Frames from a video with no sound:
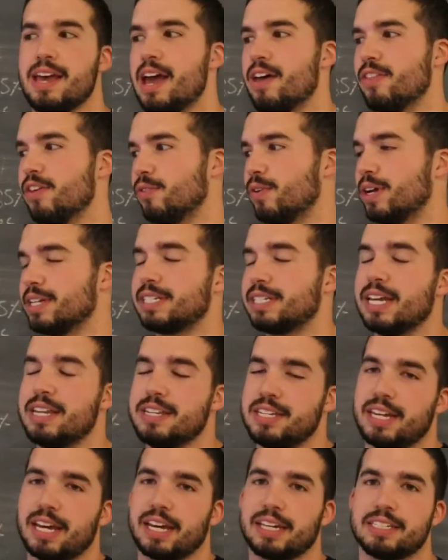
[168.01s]
and then rest
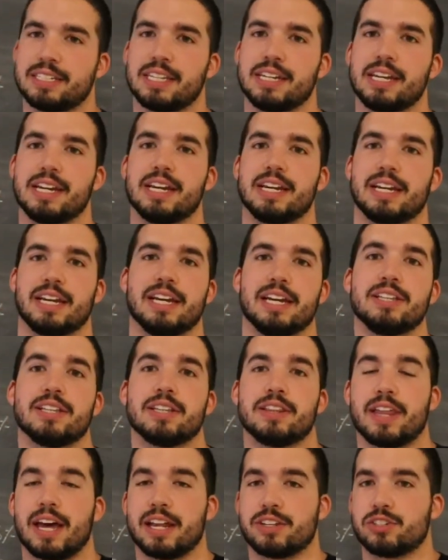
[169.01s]
10 seconds then hit it again,
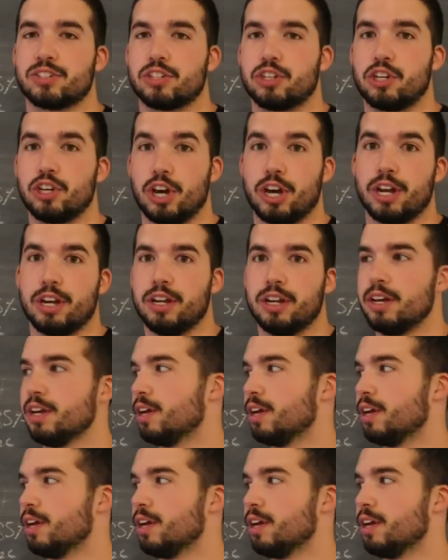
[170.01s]
that's good.